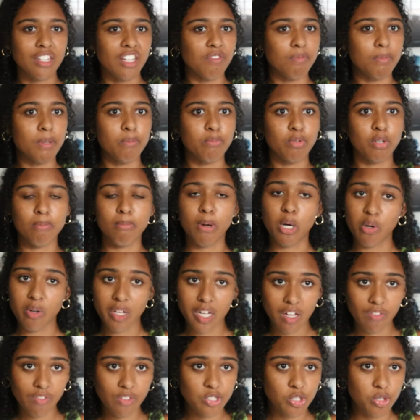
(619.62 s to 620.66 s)
they've been
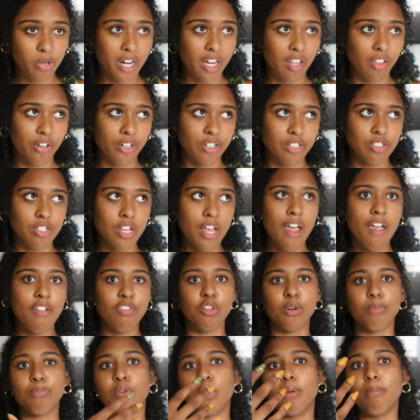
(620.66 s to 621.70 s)
promoting in the trailers,
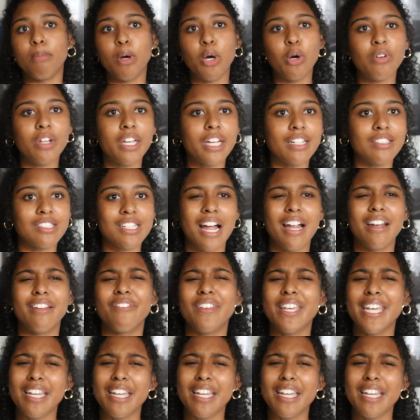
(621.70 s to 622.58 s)
they're promoting as kind of